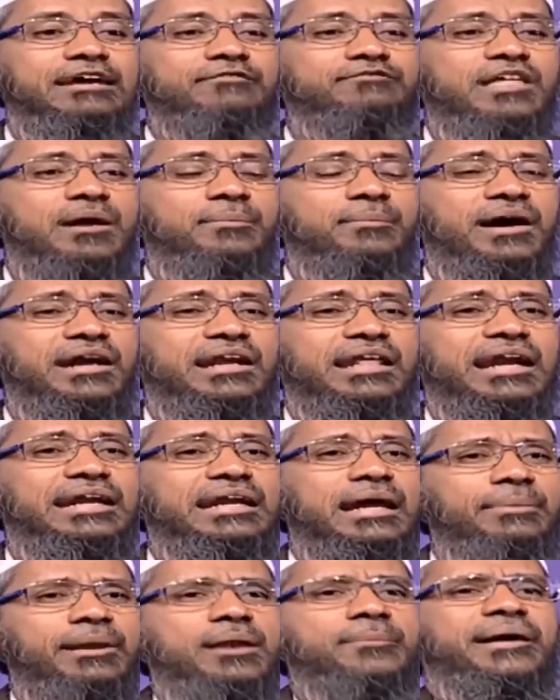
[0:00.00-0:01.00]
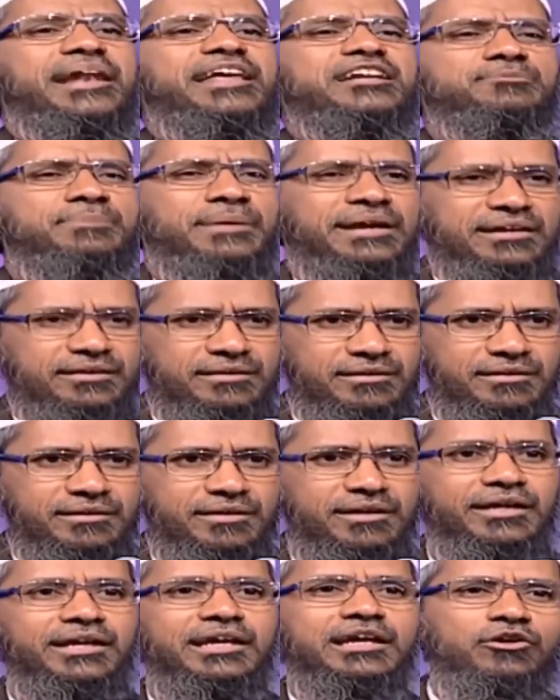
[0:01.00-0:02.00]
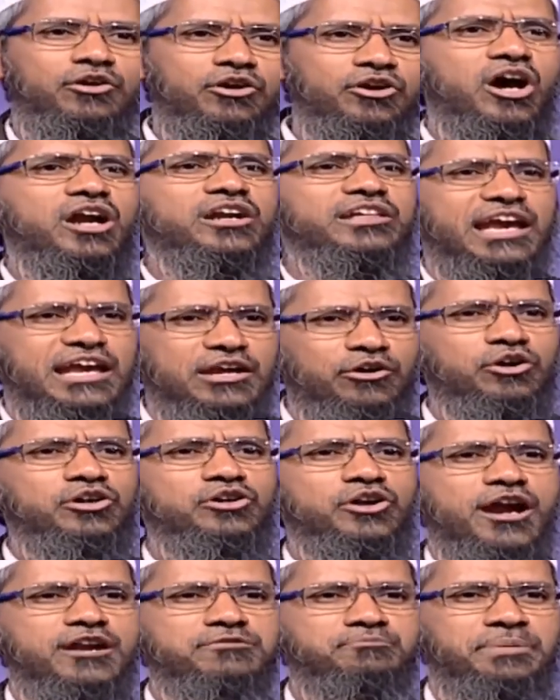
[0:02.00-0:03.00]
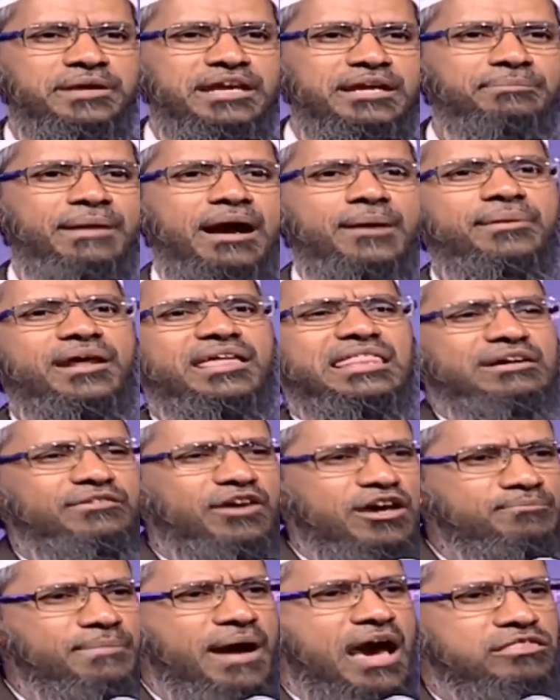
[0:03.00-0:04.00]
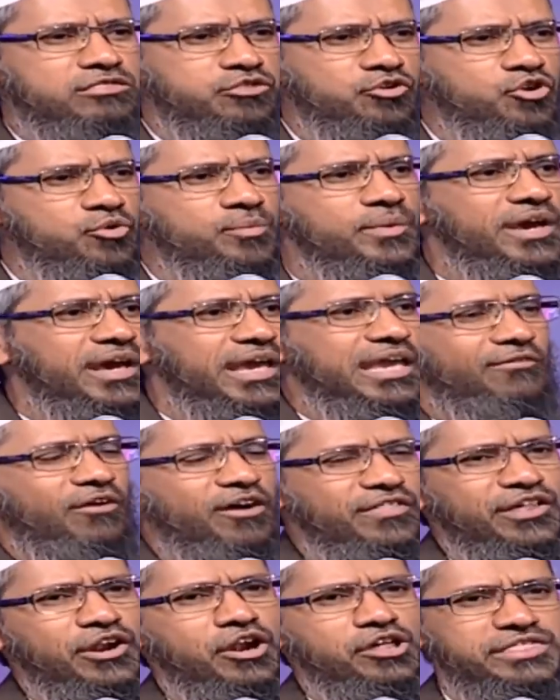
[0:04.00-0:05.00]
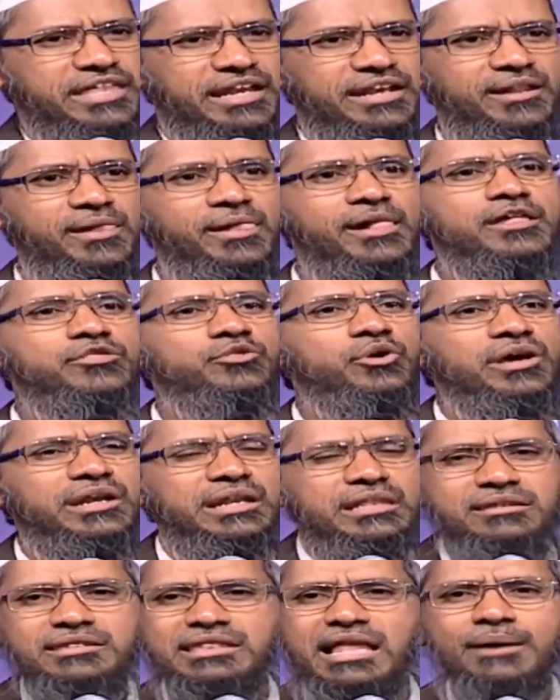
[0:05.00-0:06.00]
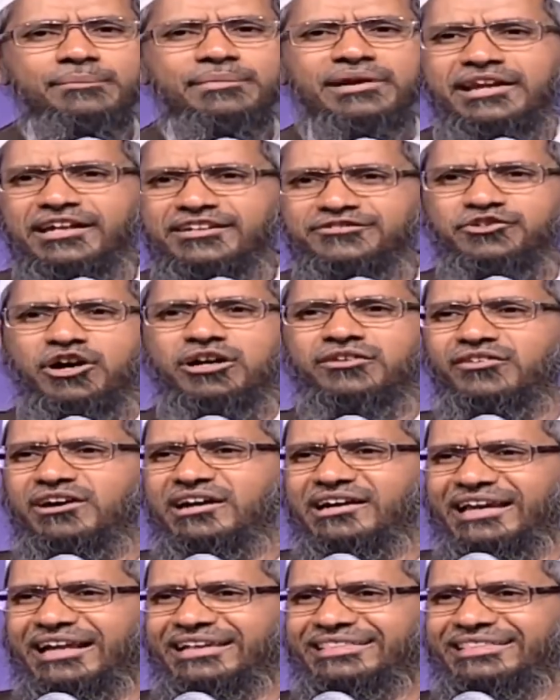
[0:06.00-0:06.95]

give the murderer double punishment. He could not hear, he could not speak. My brother was masoom, he was innocent. So in Islam, it does not work